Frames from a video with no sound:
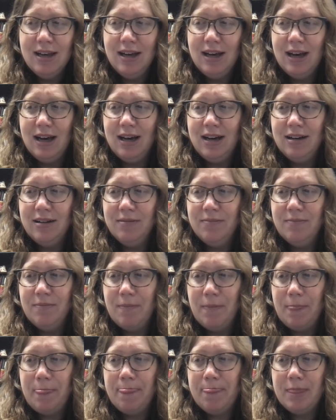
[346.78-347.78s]

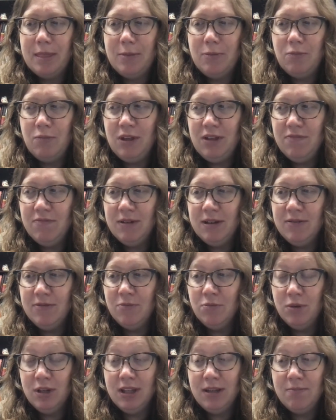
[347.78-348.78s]
We've
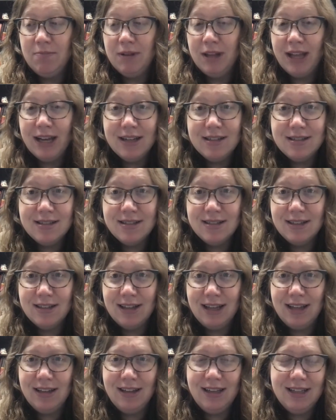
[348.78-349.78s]
been really blessed
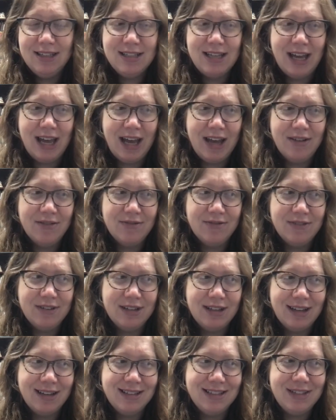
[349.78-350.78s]
lately to have
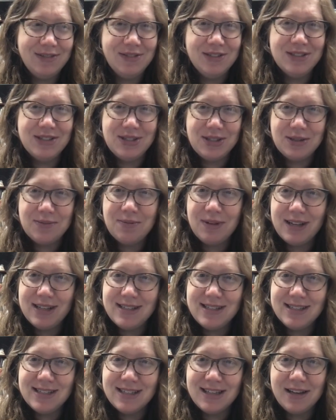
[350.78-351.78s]
different
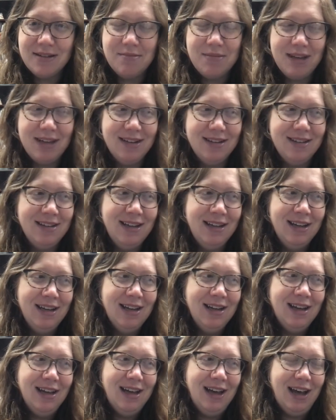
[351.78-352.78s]
surpluses come in.
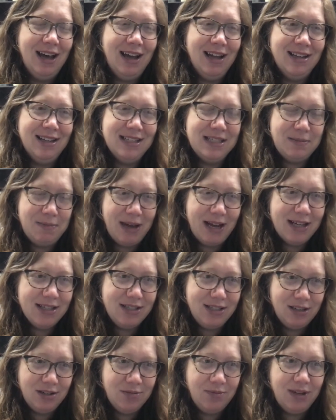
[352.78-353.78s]
This
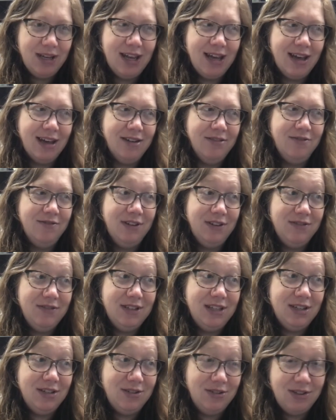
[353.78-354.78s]
past year we had
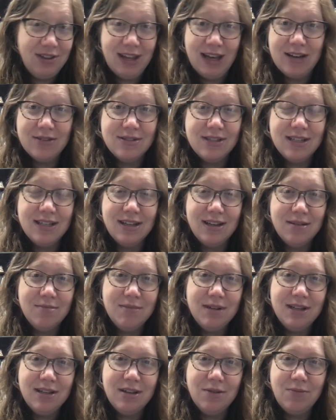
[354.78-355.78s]
$52,000 come
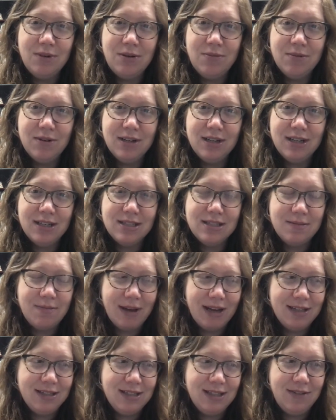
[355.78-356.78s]
in that we weren't
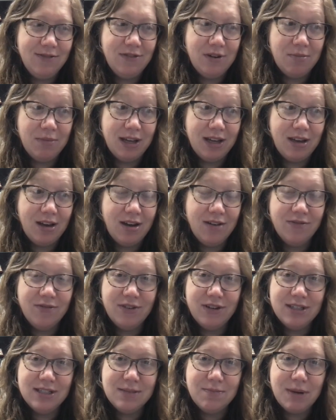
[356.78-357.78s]
expecting from the
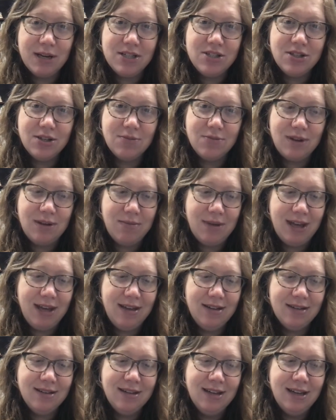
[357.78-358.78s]
conference pension rebate